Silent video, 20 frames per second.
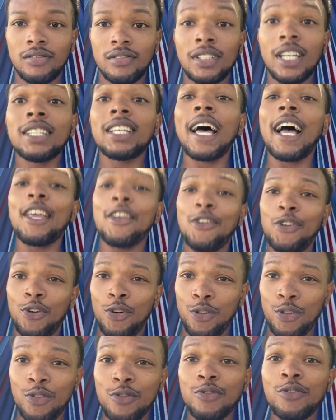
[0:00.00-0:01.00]
That's how you
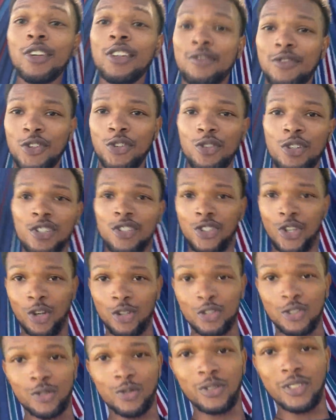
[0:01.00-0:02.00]
know you if you the
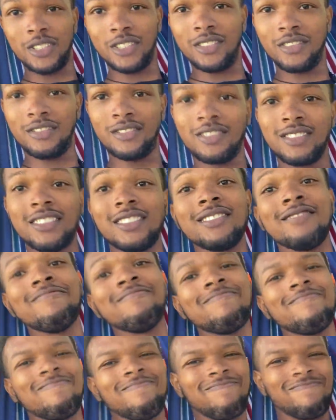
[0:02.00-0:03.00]
chosen one.
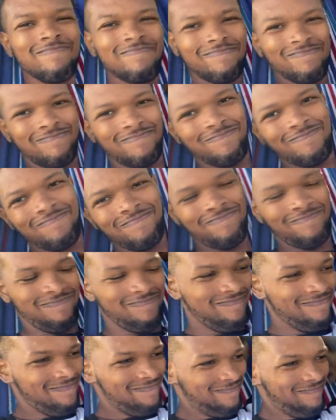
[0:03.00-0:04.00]

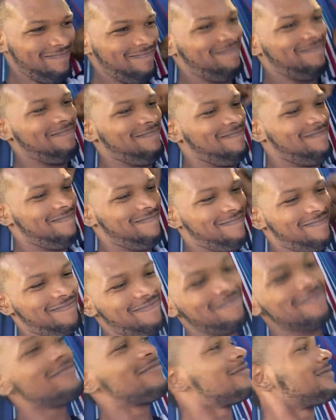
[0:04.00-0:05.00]
Mm, mm,
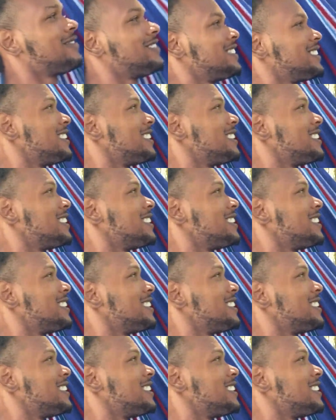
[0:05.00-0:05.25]
mm.